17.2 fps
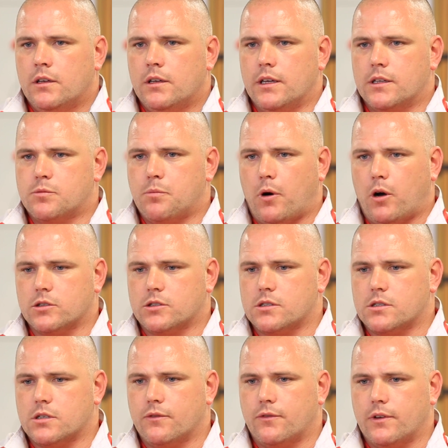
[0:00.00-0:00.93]
It's
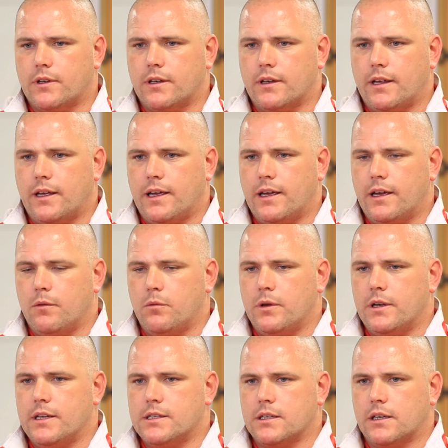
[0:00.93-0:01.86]
positive, and
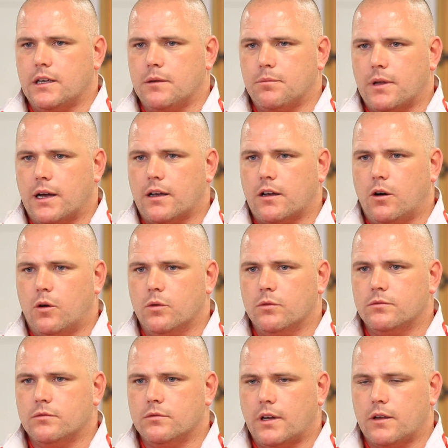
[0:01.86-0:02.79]
we need to keep that
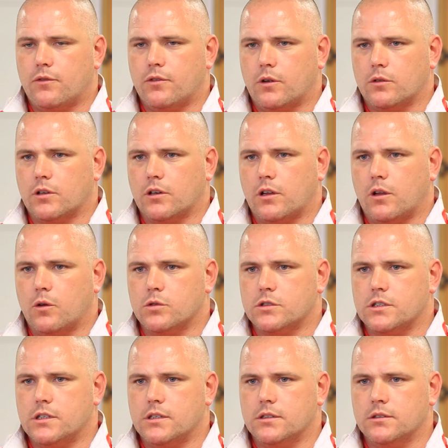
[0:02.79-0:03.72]
going right throughout the
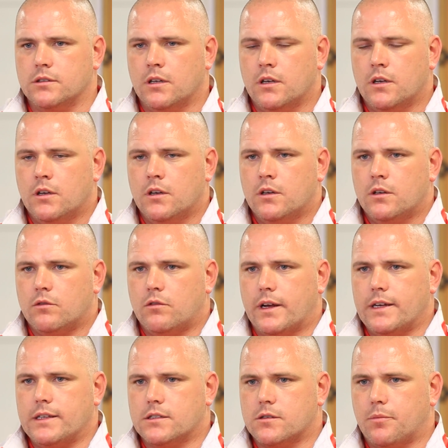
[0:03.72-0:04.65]
close season,
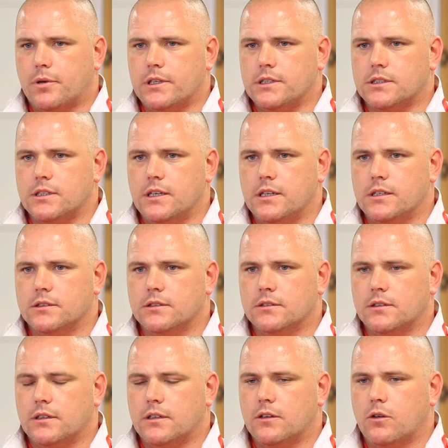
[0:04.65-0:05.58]
right into
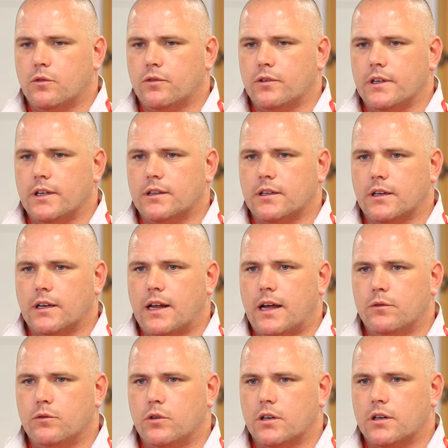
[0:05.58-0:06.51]
pre-season, and hopefully hit the
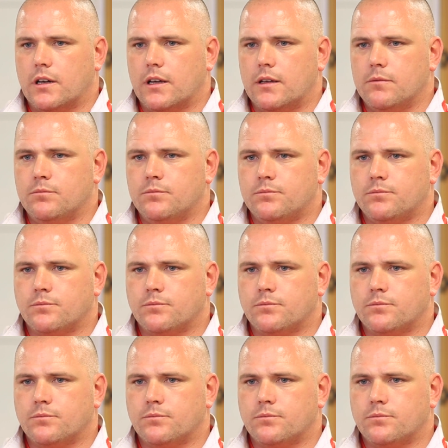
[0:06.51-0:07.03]
ground running again.